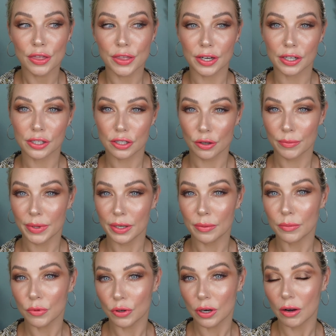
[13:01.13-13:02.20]
there are so many
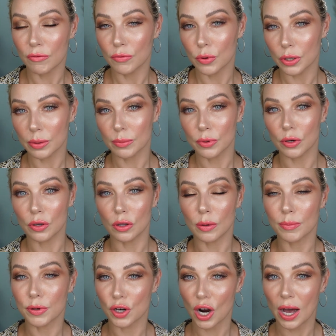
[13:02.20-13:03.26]
more
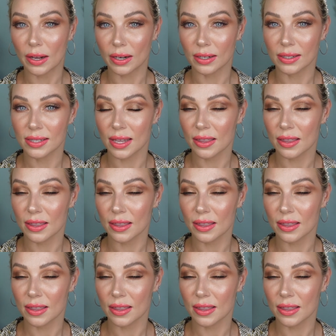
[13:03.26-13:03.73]
affordable products